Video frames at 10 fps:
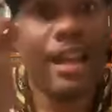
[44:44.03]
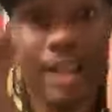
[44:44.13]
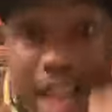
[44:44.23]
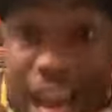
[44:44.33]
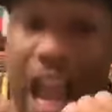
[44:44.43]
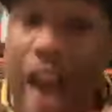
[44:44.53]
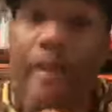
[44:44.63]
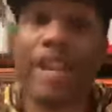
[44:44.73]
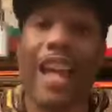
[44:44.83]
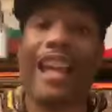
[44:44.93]
did
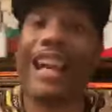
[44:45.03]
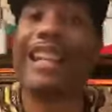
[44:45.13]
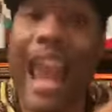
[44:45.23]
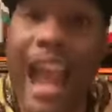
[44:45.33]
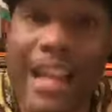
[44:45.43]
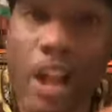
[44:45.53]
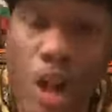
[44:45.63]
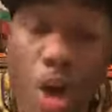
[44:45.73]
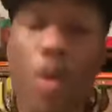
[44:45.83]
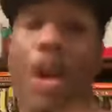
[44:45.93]
everything that they had to
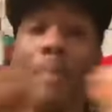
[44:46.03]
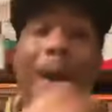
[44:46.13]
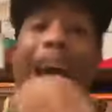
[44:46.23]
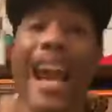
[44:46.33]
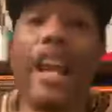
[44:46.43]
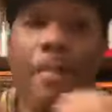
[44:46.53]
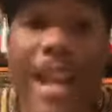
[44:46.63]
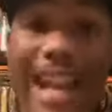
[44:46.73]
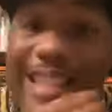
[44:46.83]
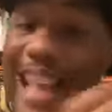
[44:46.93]
do by any
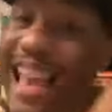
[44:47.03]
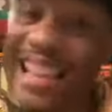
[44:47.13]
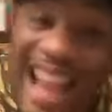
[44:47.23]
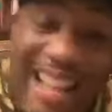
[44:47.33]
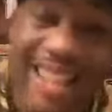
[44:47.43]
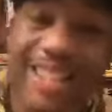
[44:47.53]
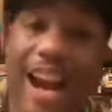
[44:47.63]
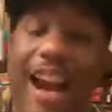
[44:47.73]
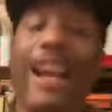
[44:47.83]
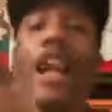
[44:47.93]
means
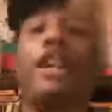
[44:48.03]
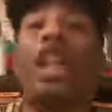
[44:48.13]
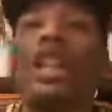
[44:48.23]
necessary to